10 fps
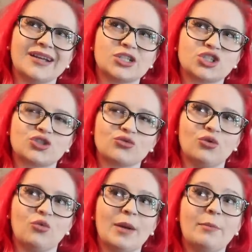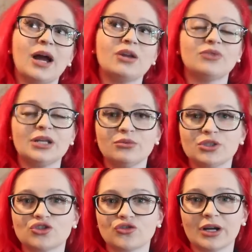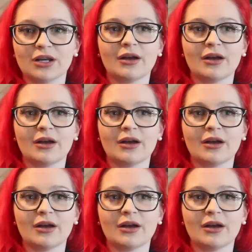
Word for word: straw one, but I really want to try